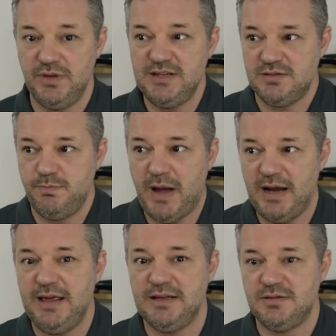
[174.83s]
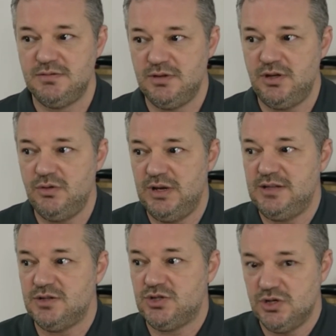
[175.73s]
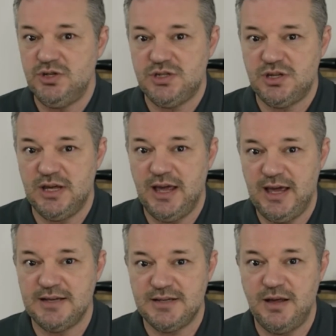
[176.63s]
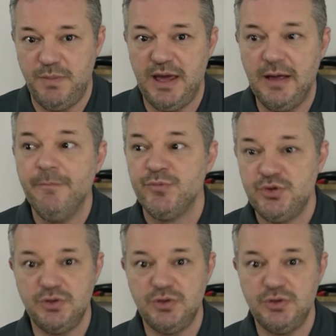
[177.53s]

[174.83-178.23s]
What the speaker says: this panic is that you need to touch the thing ASAP